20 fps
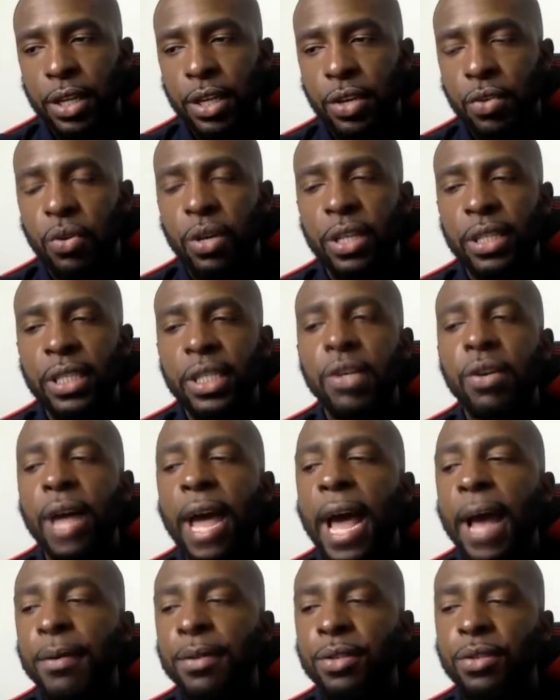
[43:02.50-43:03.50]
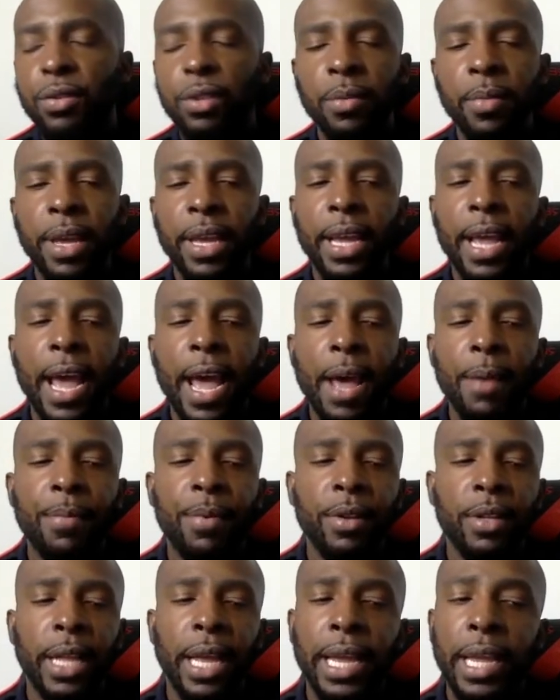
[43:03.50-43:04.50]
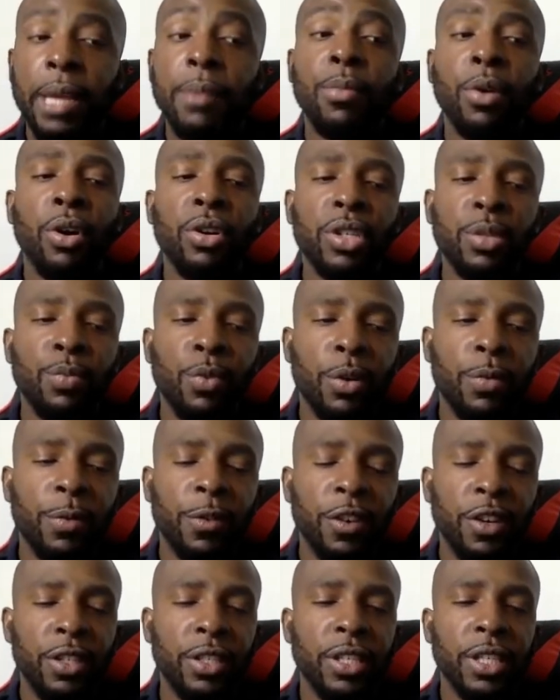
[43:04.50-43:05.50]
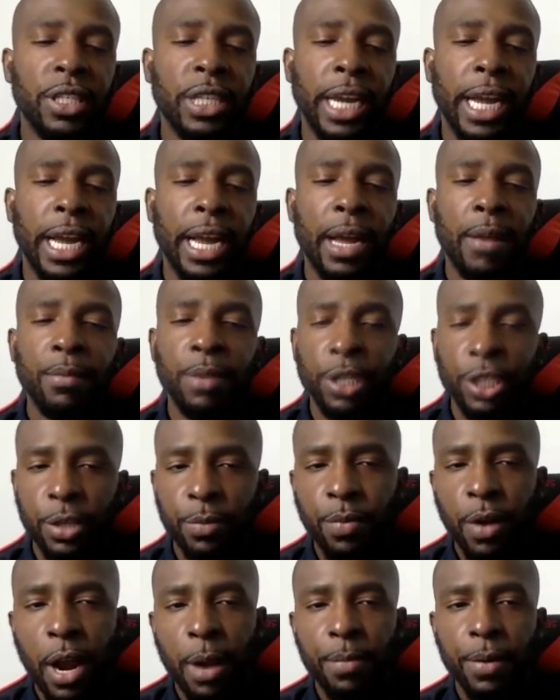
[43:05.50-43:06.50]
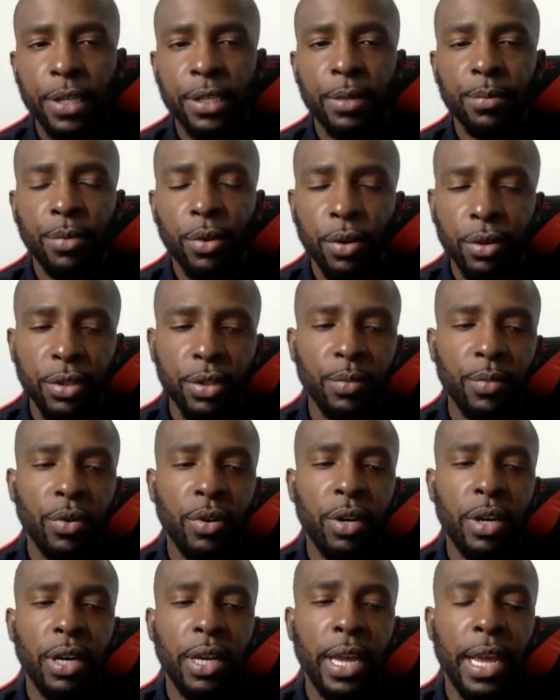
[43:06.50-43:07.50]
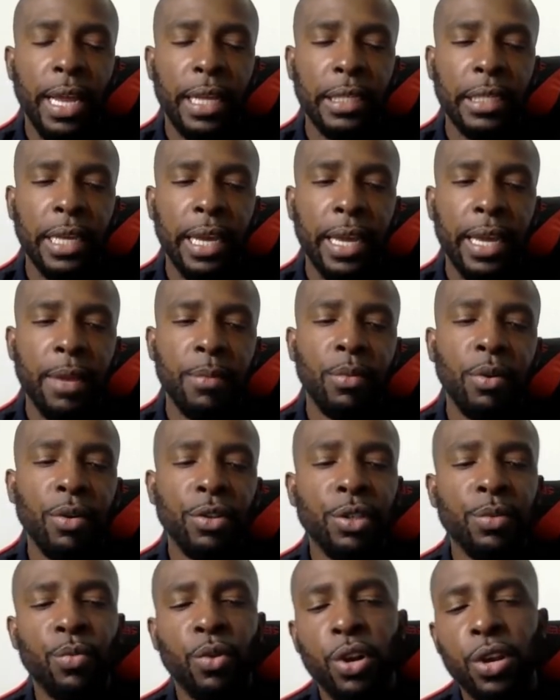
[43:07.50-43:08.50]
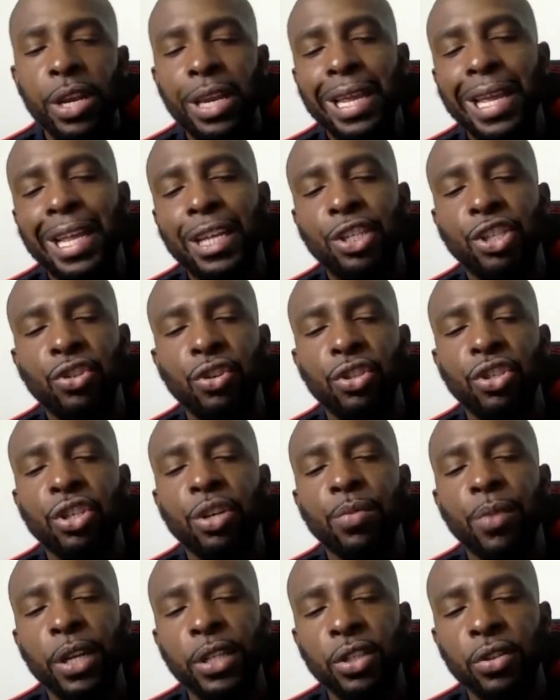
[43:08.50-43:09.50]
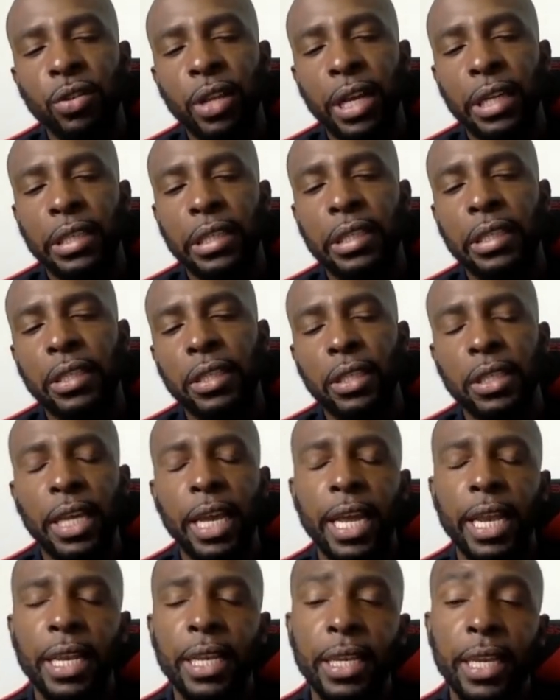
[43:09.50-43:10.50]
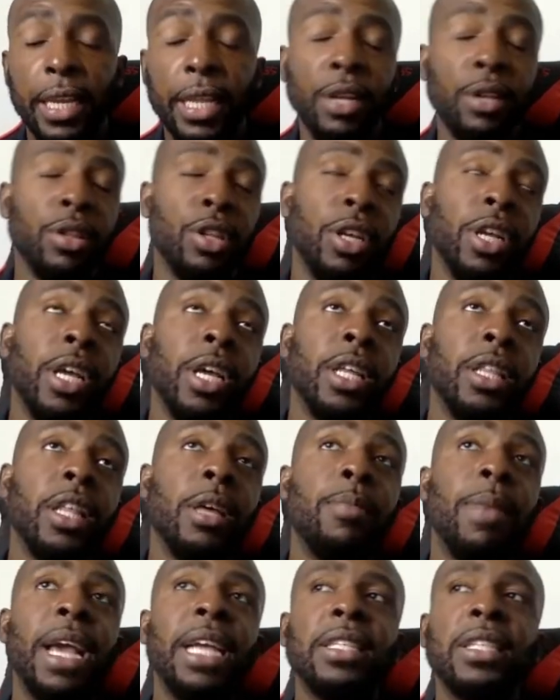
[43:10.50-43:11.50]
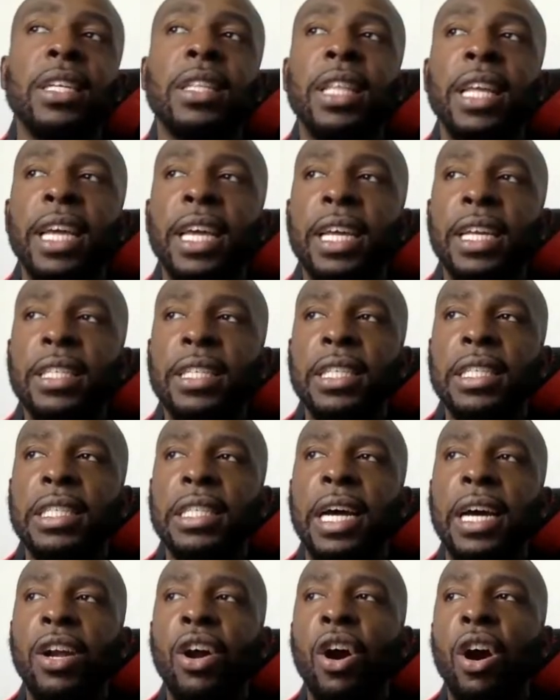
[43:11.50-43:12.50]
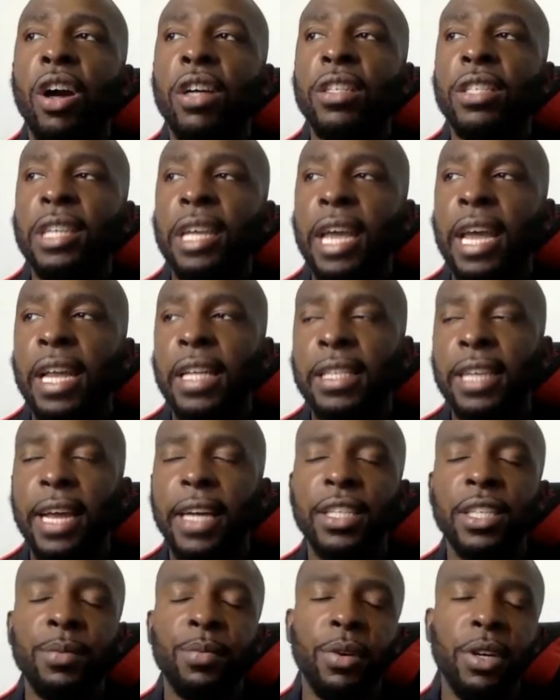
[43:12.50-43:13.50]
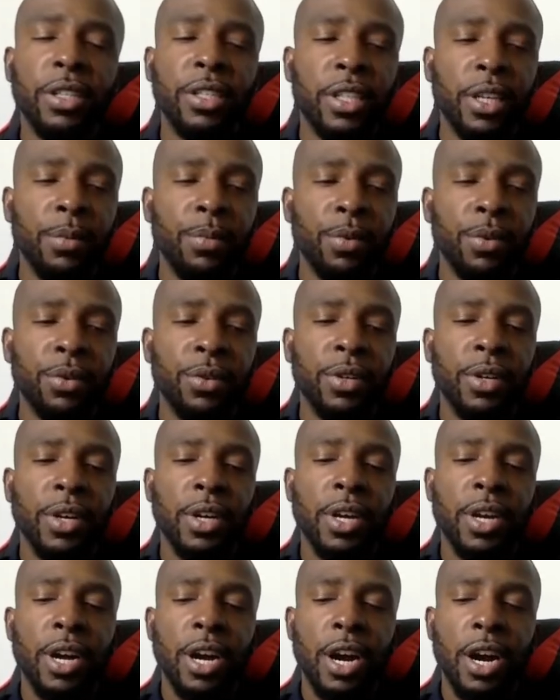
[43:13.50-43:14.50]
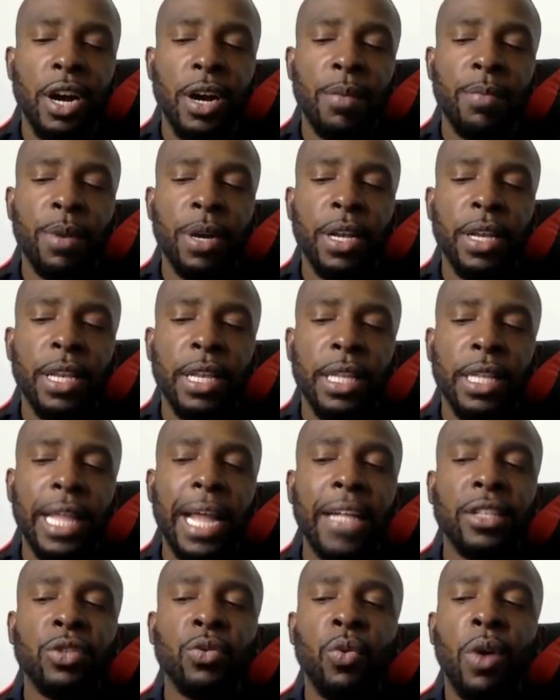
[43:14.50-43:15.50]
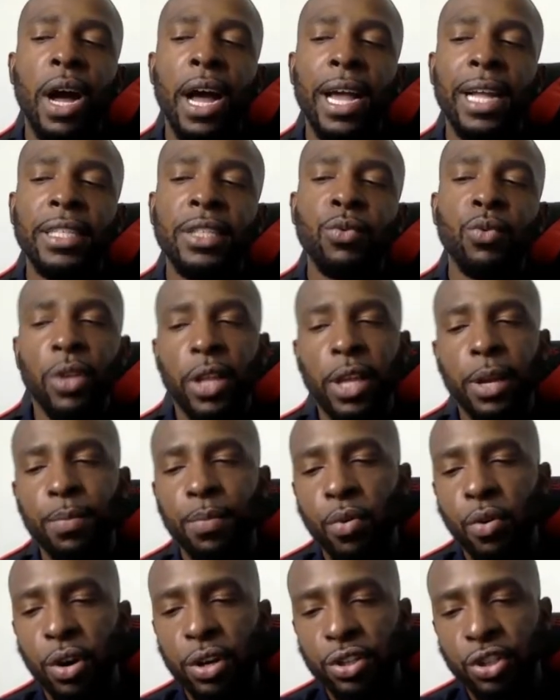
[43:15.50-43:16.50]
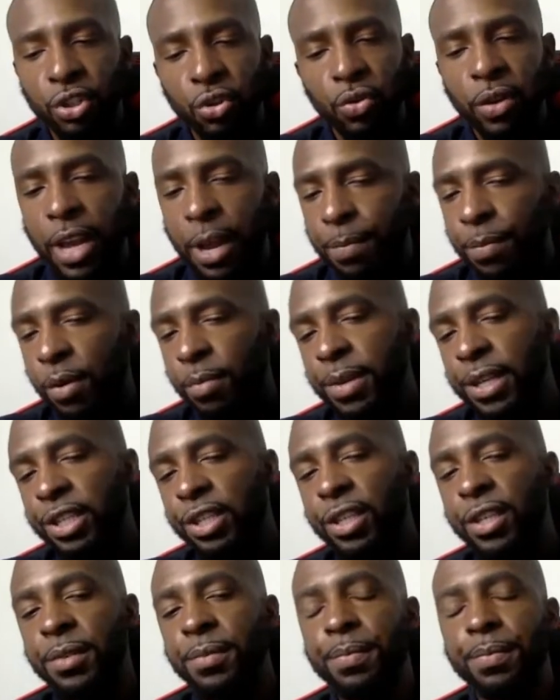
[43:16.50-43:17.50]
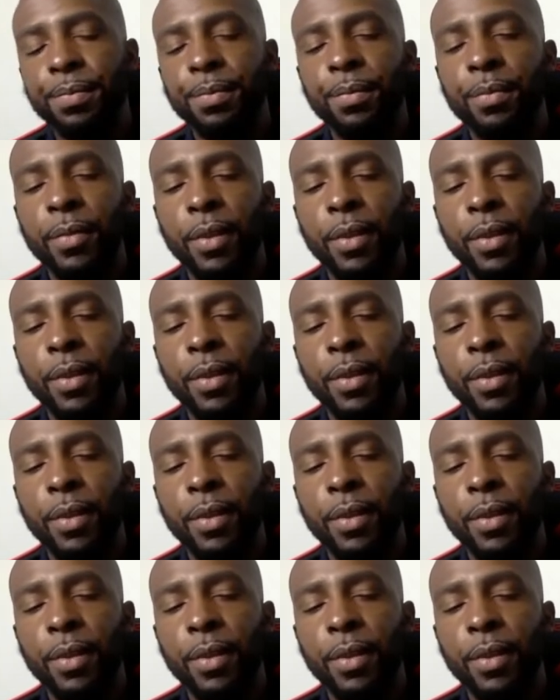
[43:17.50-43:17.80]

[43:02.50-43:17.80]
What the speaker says: you can still absolutely make it happen. Like in Baltimore, for instance, like I got a bunch of properties in Baltimore, and it's like in Baltimore, you need to get a short-term rental license. And the amazing thing is it's not hard to get. It's actually pretty simple. But that's why it's really important to get permission